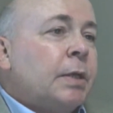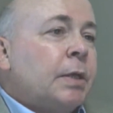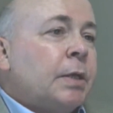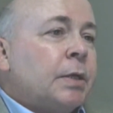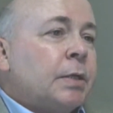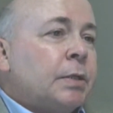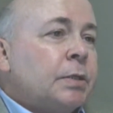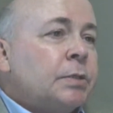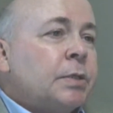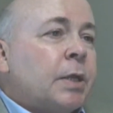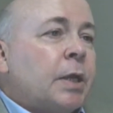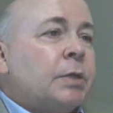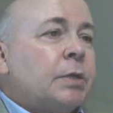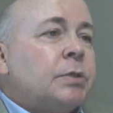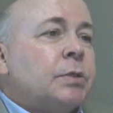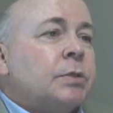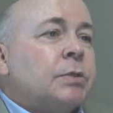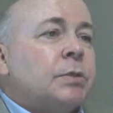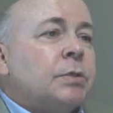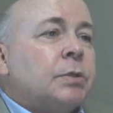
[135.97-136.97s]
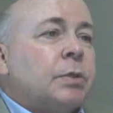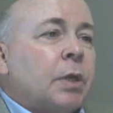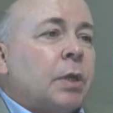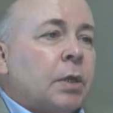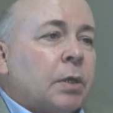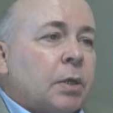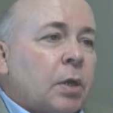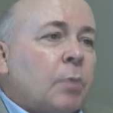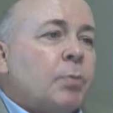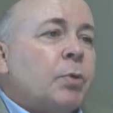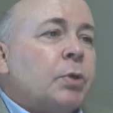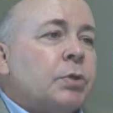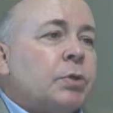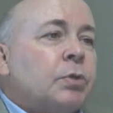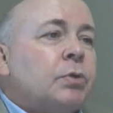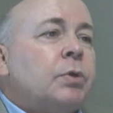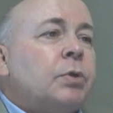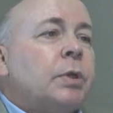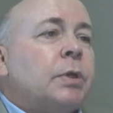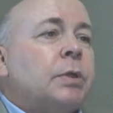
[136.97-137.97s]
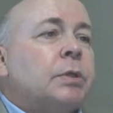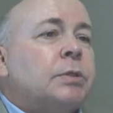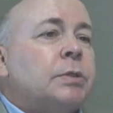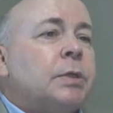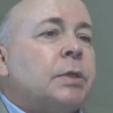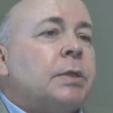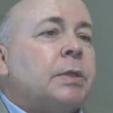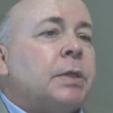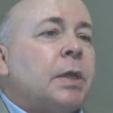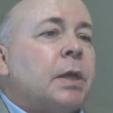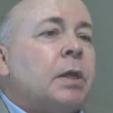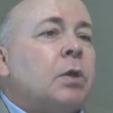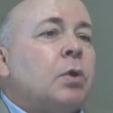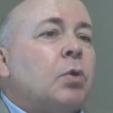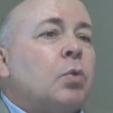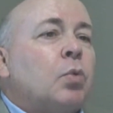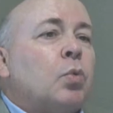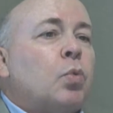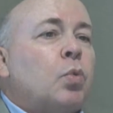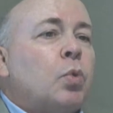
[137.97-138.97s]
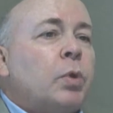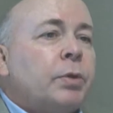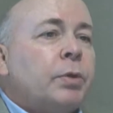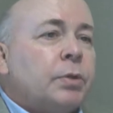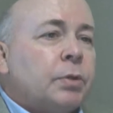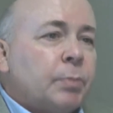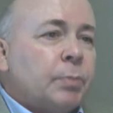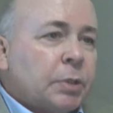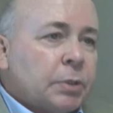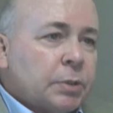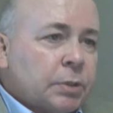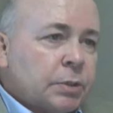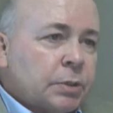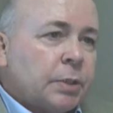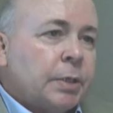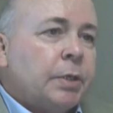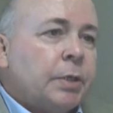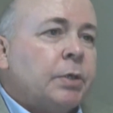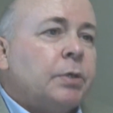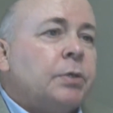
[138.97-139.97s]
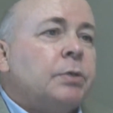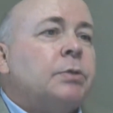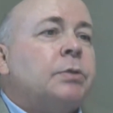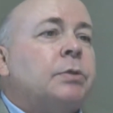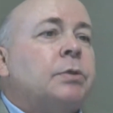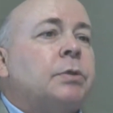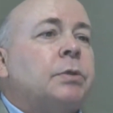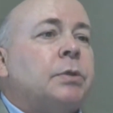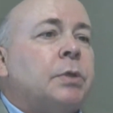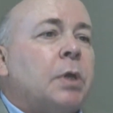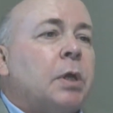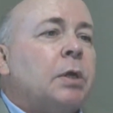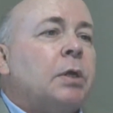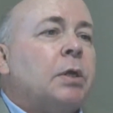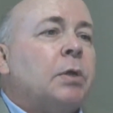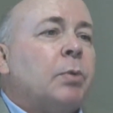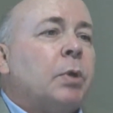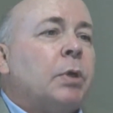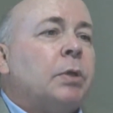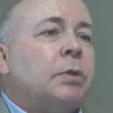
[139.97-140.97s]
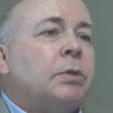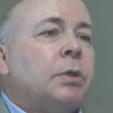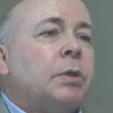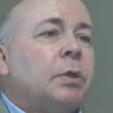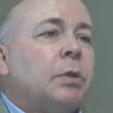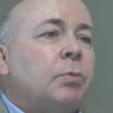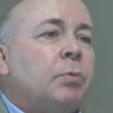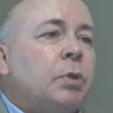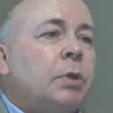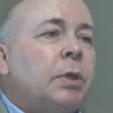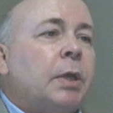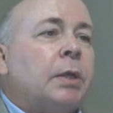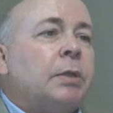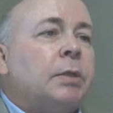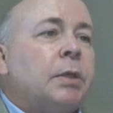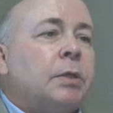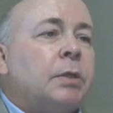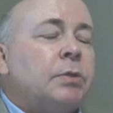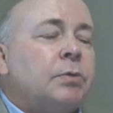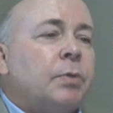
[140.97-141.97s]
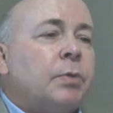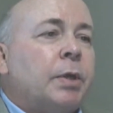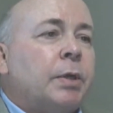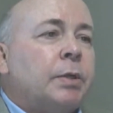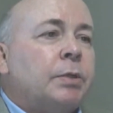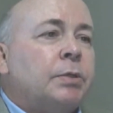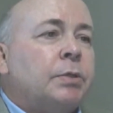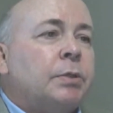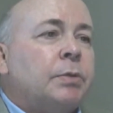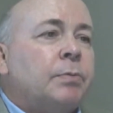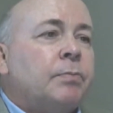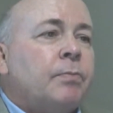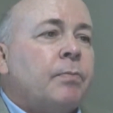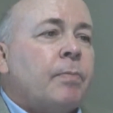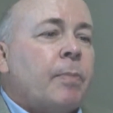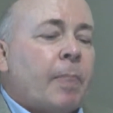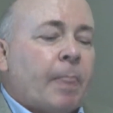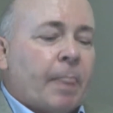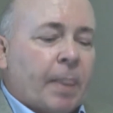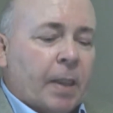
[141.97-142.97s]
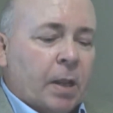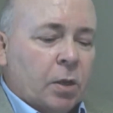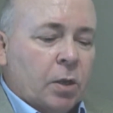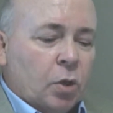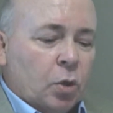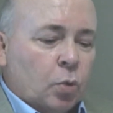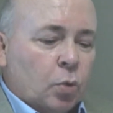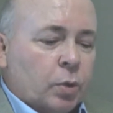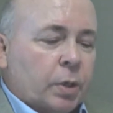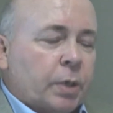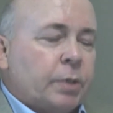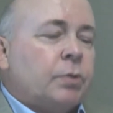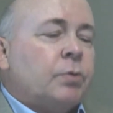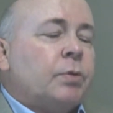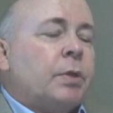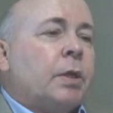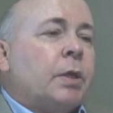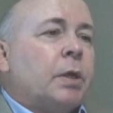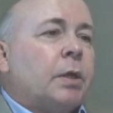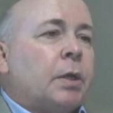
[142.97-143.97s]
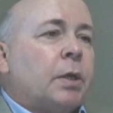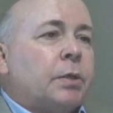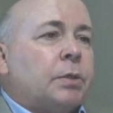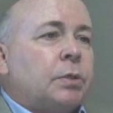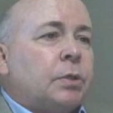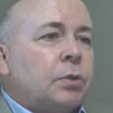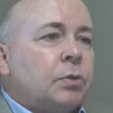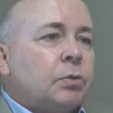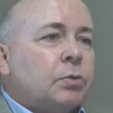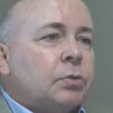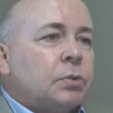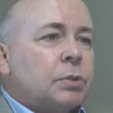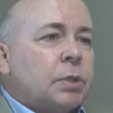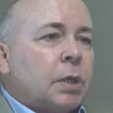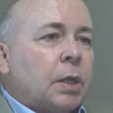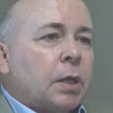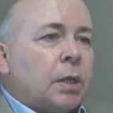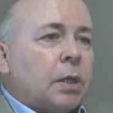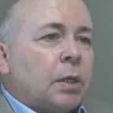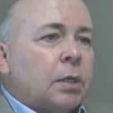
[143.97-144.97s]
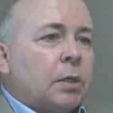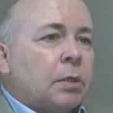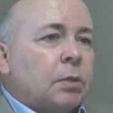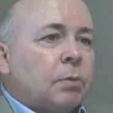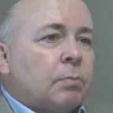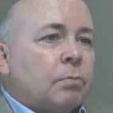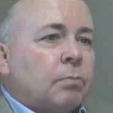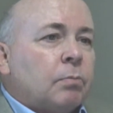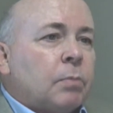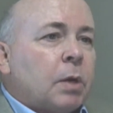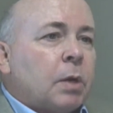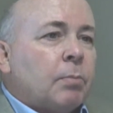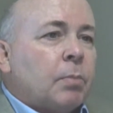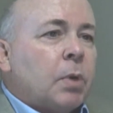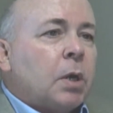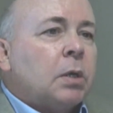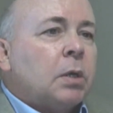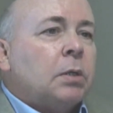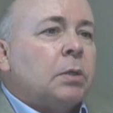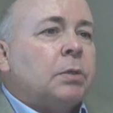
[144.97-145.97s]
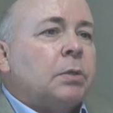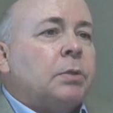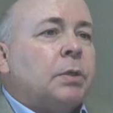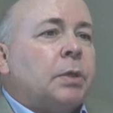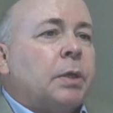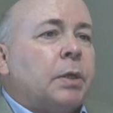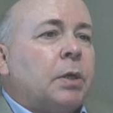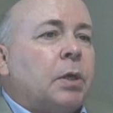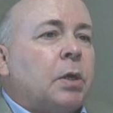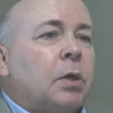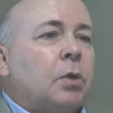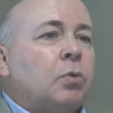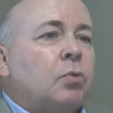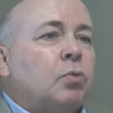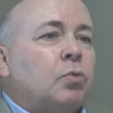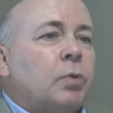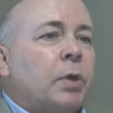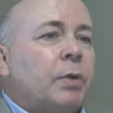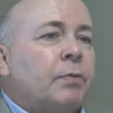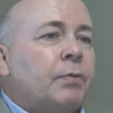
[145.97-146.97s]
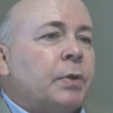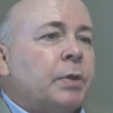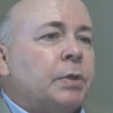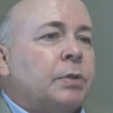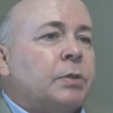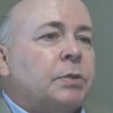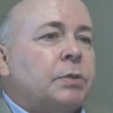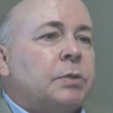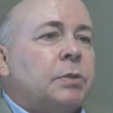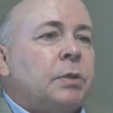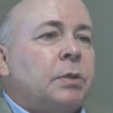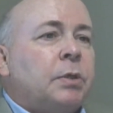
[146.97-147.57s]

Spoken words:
In this case, it's an opportunity to sit down with the business leaders to document and communicate that strategy. When I do that, I like to use a model that I call REFCS,